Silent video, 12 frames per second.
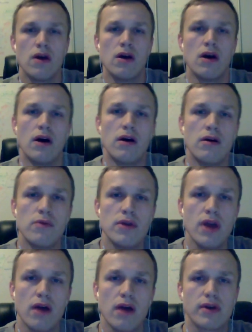
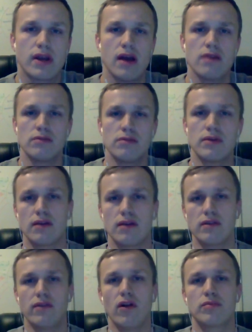we have
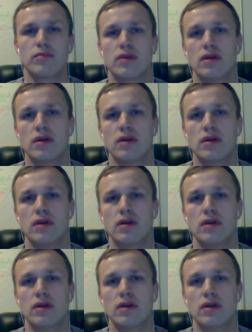developed